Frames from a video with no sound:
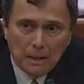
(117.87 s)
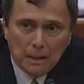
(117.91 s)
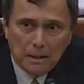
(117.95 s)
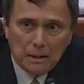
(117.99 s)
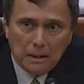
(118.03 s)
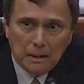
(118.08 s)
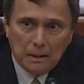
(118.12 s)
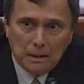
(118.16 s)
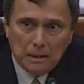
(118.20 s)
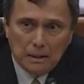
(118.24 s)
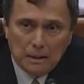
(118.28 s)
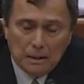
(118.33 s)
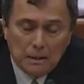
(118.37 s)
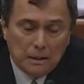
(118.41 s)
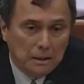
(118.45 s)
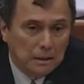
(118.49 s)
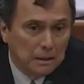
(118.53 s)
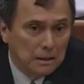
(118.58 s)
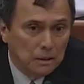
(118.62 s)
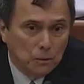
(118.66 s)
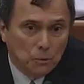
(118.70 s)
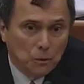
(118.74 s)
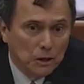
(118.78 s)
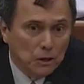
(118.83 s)

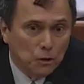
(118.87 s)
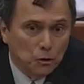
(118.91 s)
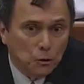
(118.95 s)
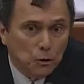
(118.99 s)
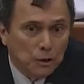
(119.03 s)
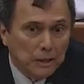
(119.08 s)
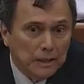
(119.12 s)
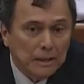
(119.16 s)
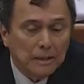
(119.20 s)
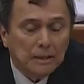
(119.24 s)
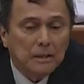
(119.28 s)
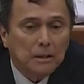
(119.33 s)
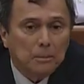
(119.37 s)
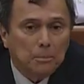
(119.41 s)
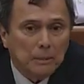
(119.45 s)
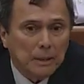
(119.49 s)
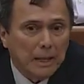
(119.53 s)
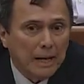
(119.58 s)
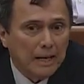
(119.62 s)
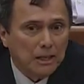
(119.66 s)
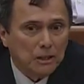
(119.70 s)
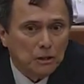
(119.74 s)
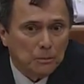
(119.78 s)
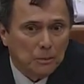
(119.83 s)
The way you heat the
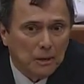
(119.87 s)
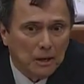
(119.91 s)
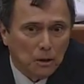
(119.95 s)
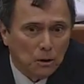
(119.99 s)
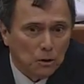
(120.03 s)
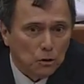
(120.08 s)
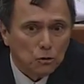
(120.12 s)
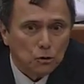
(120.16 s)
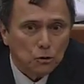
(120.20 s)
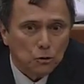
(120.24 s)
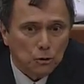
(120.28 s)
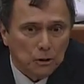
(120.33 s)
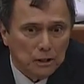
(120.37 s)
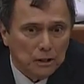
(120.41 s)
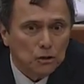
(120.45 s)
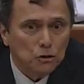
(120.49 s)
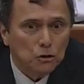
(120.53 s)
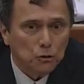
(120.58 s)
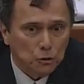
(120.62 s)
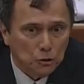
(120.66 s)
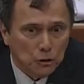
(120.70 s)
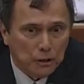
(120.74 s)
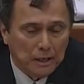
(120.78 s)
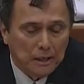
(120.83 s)
plasma also is
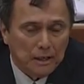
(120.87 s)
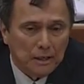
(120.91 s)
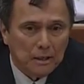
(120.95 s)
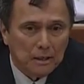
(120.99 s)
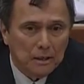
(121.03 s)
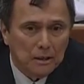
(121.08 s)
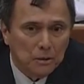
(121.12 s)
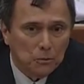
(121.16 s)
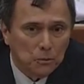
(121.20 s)
unique.